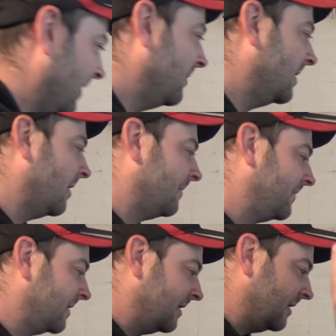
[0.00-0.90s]
there we go.
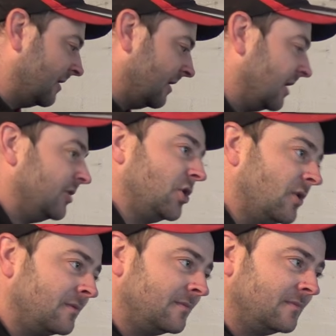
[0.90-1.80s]

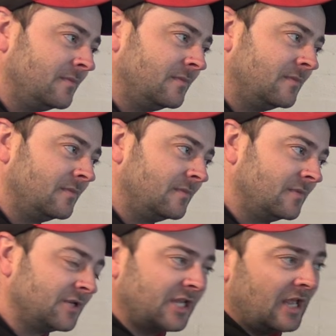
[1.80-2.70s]
John,
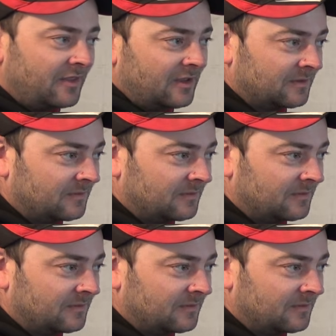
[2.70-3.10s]
stand there.